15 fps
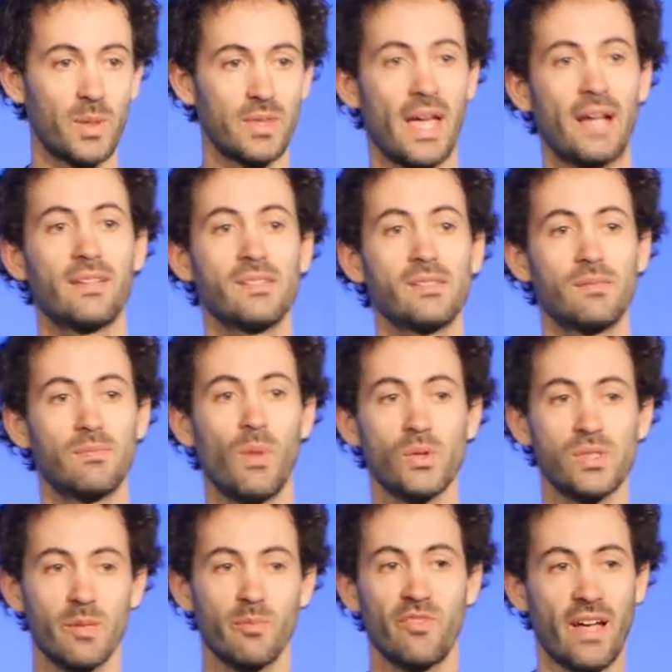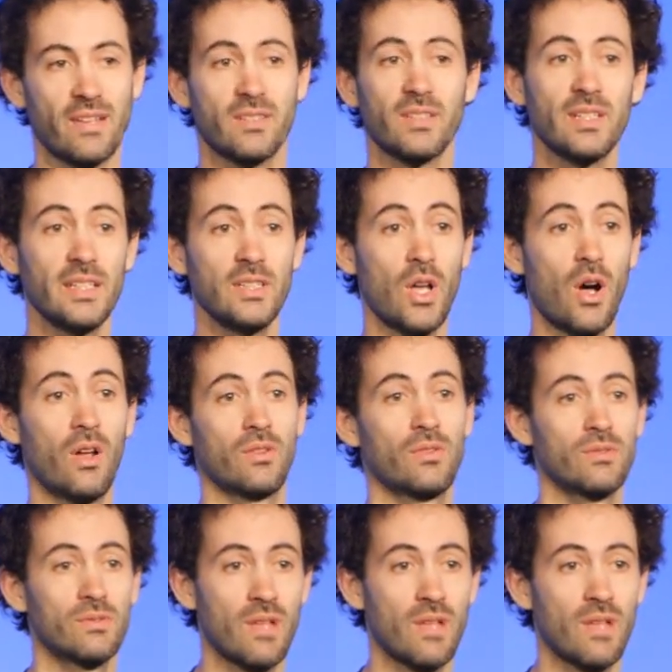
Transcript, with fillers: but that is most emphatically not